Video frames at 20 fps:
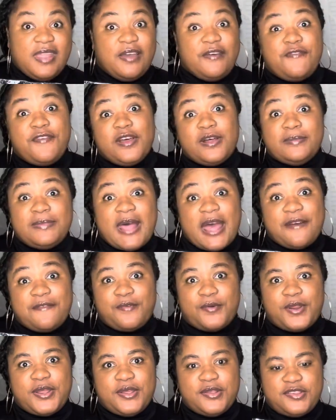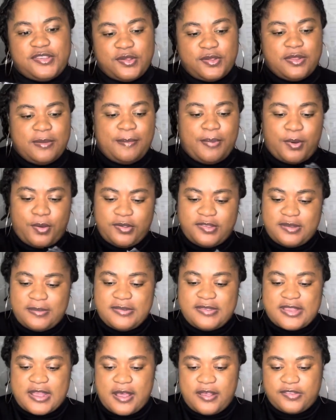film that for you. So the bows
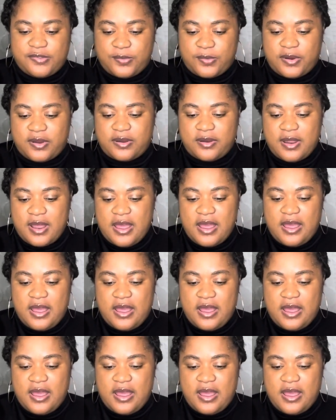themselves were